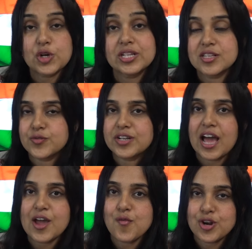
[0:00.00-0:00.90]
Okay, this one
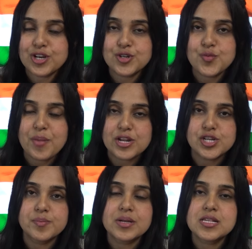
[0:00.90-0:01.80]
I wanted to
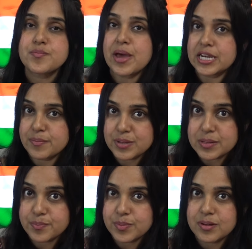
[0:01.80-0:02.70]
mention because many
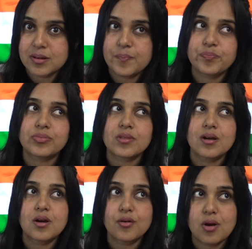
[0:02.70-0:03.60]
people
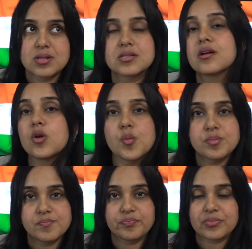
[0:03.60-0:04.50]
across the globe
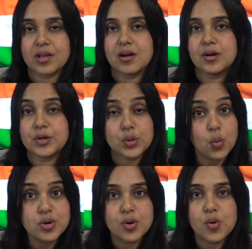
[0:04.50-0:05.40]

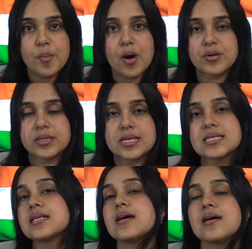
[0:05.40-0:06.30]
don't know about
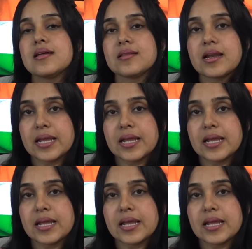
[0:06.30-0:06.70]
this, that